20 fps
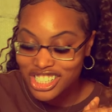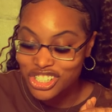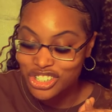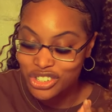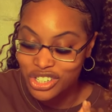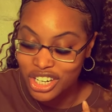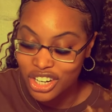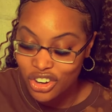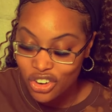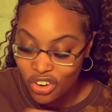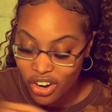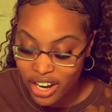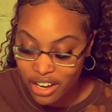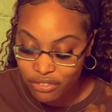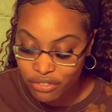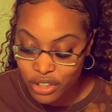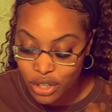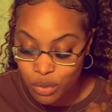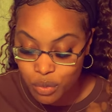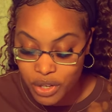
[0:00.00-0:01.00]
treat
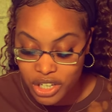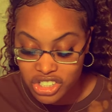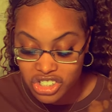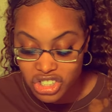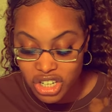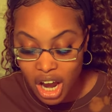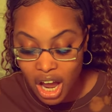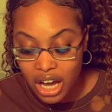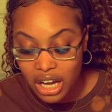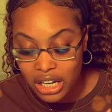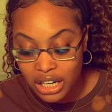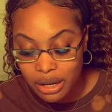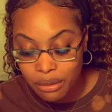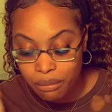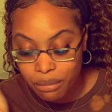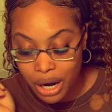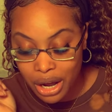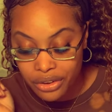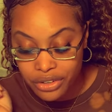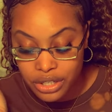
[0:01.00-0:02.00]
crafted with chocolate
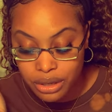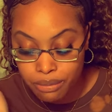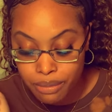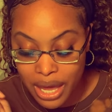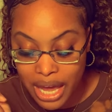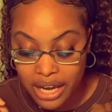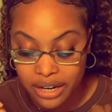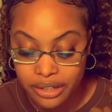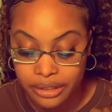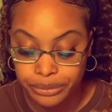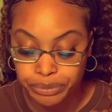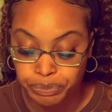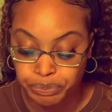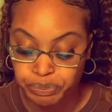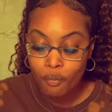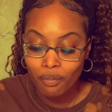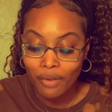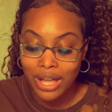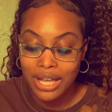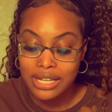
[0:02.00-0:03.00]
brownie batter
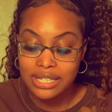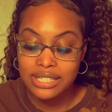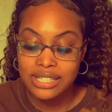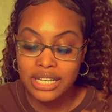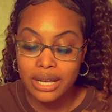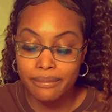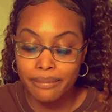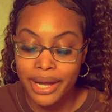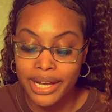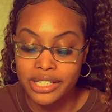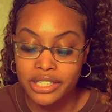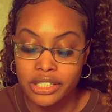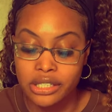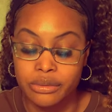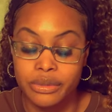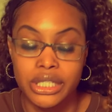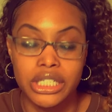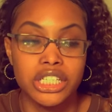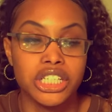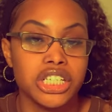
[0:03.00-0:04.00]
and
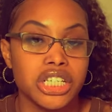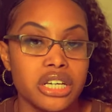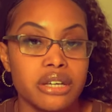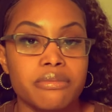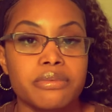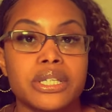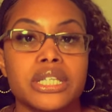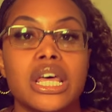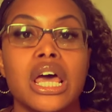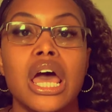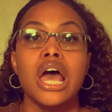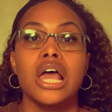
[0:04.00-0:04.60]
semi-sweet chips.